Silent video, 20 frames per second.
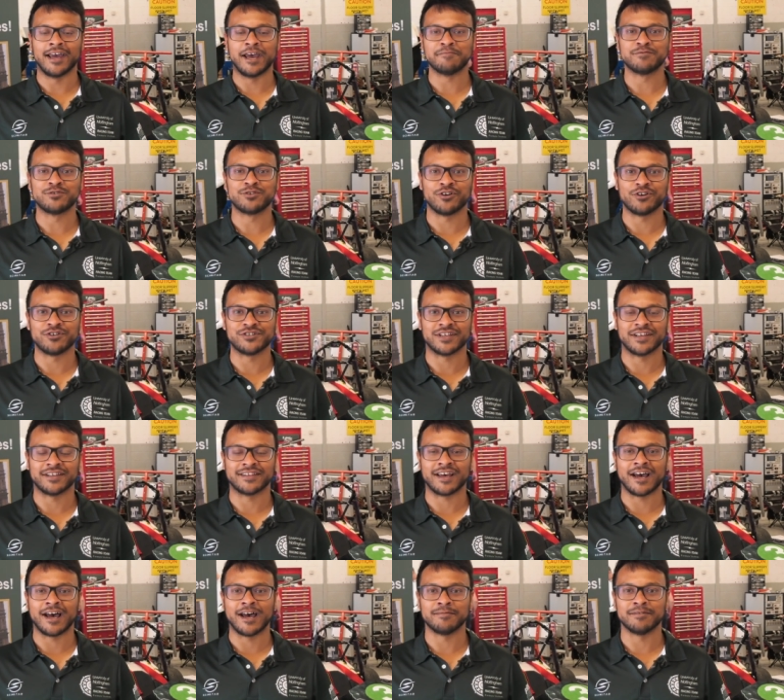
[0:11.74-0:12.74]
I'm Surajit.
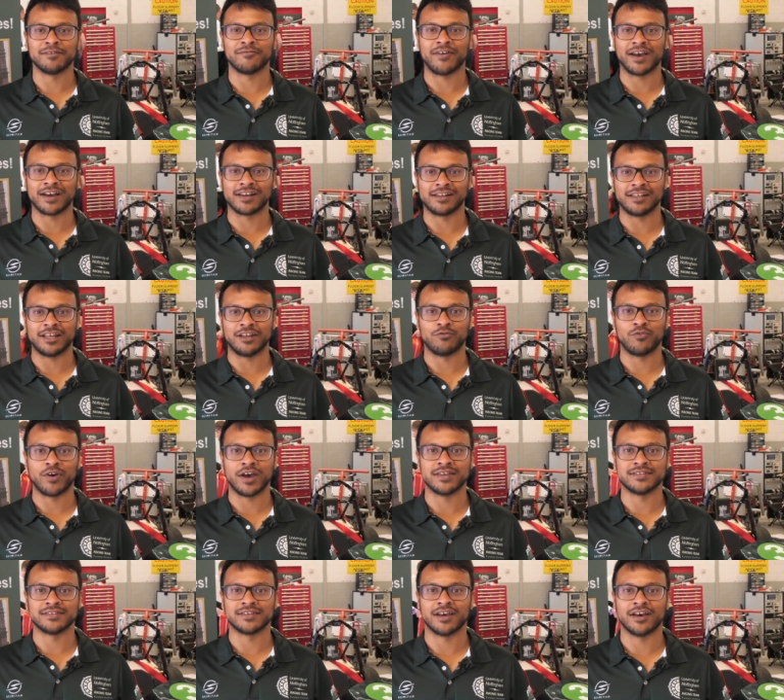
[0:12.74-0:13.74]
I'm the faculty
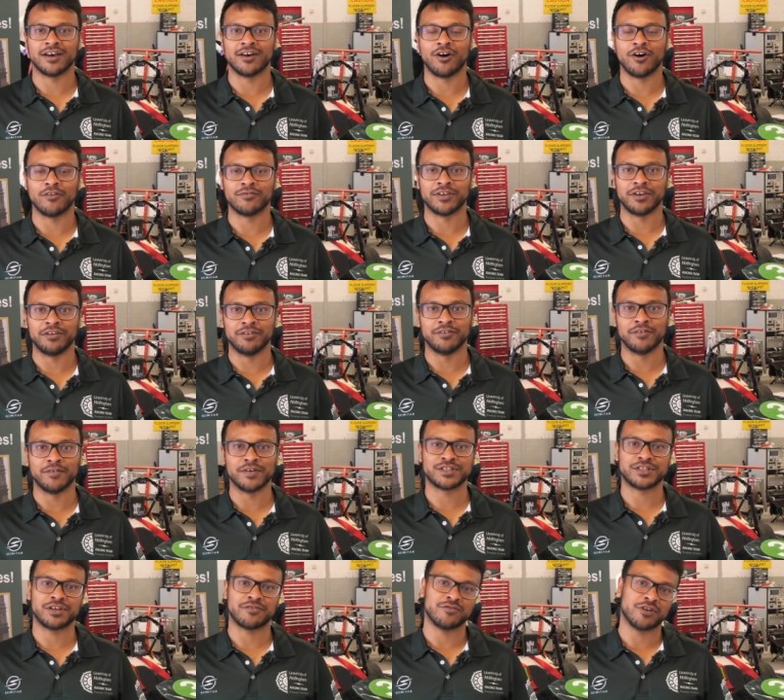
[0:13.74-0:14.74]
advisor of the
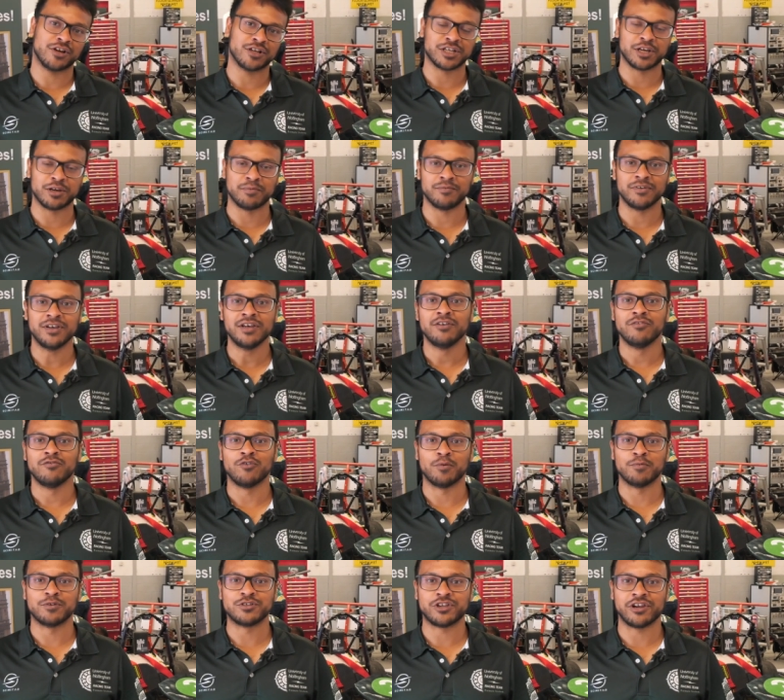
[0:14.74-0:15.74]
University of Nottingham
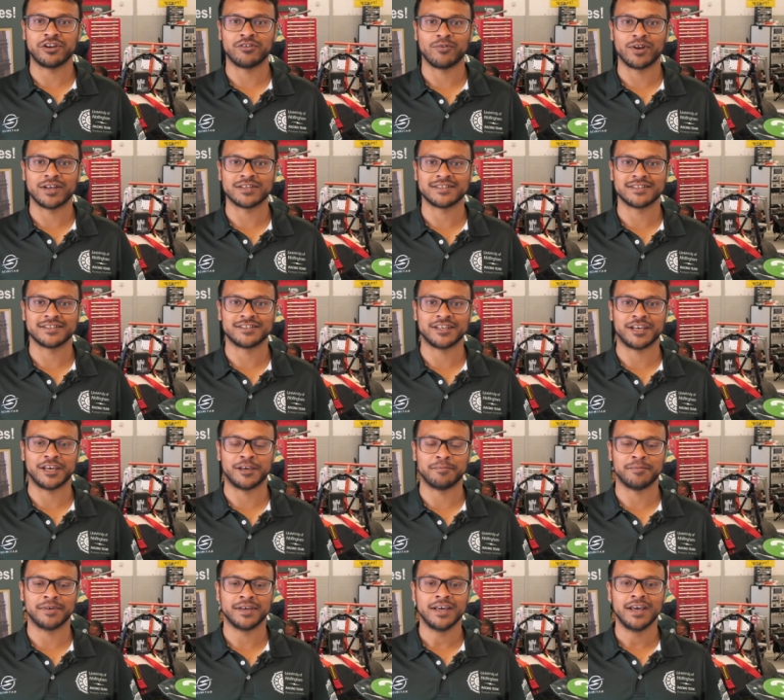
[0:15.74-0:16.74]
Student Racing Team.
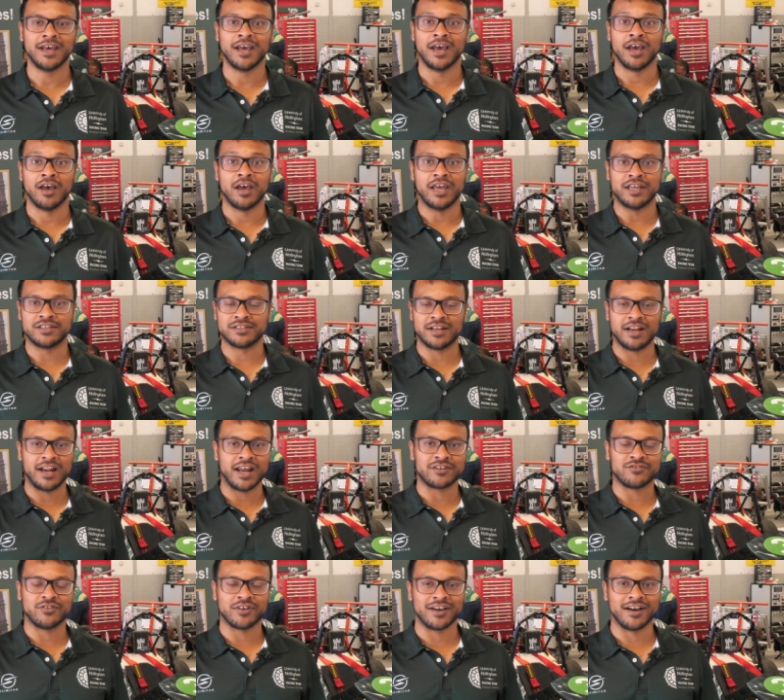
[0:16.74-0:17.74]
It's an
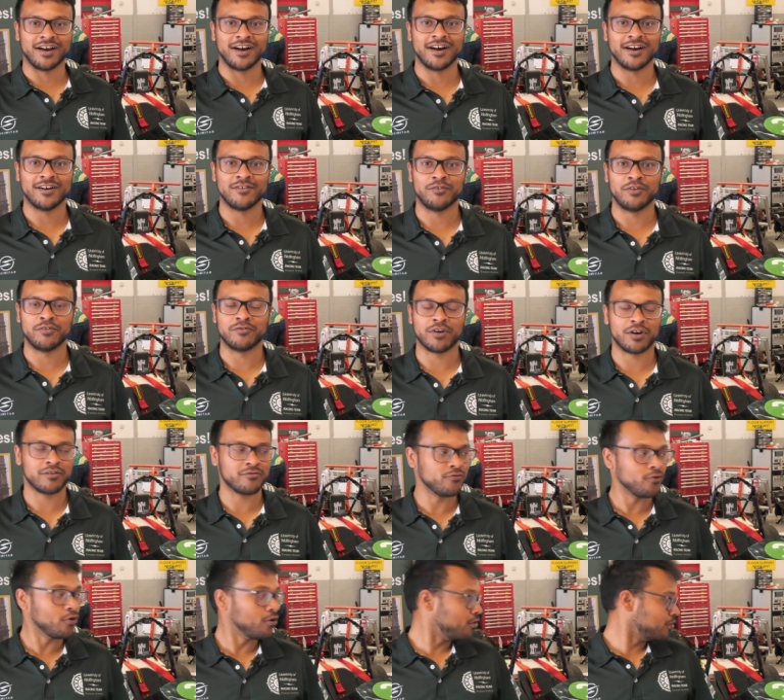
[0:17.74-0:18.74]
electric car. We've got
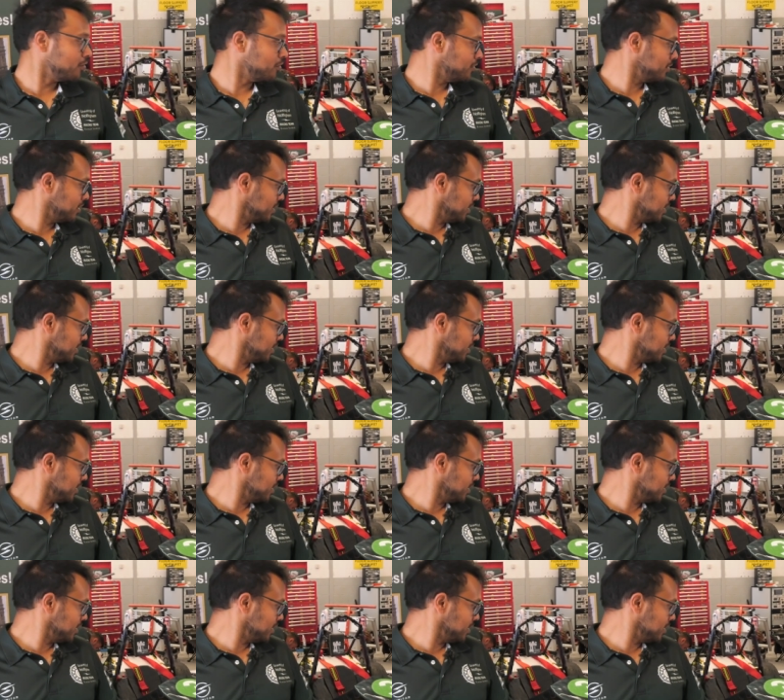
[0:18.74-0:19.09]
four